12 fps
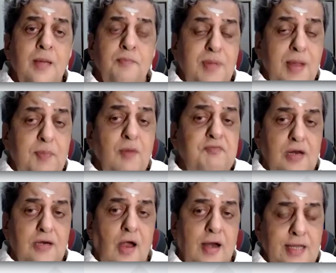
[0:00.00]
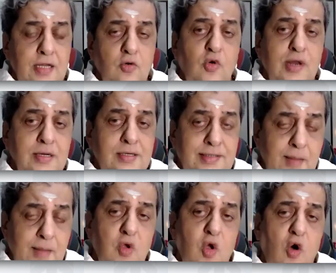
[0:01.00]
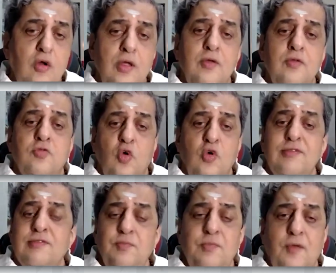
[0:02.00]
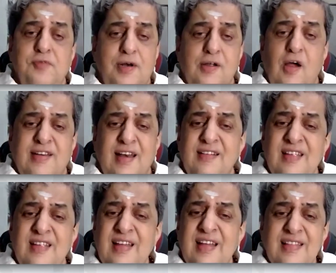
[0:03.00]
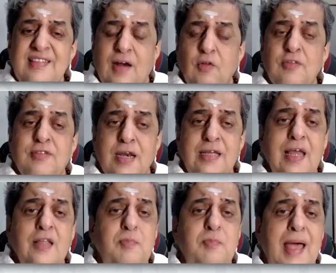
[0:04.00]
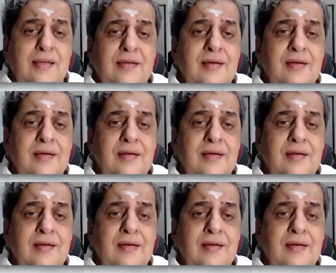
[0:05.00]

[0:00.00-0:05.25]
people forgot, including Team Solih, seem to have forgotten that was 3 years back.